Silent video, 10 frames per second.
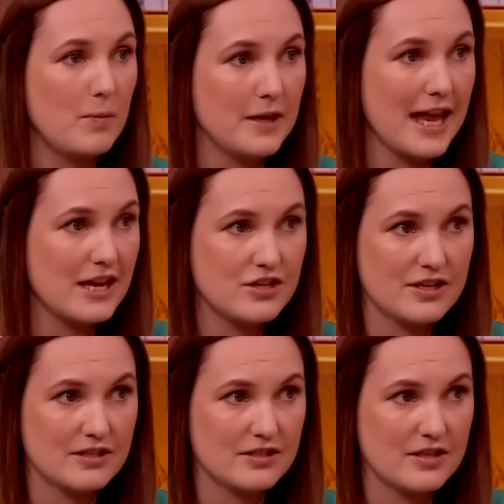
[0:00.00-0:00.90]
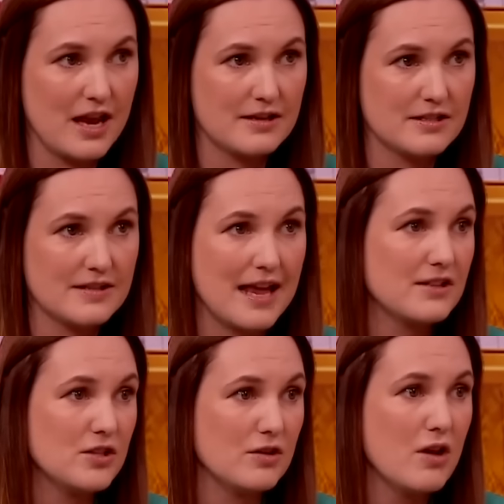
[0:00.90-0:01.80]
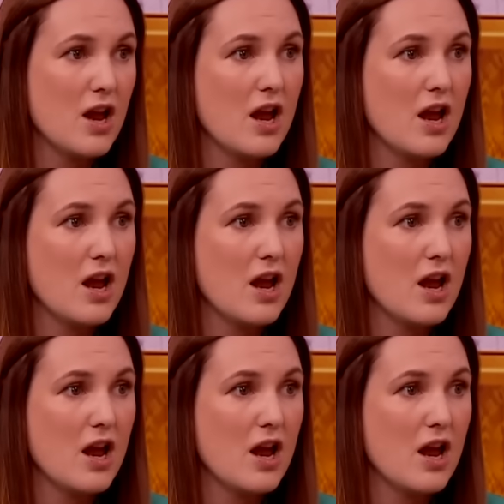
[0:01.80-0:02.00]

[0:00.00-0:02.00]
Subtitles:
obligations and had to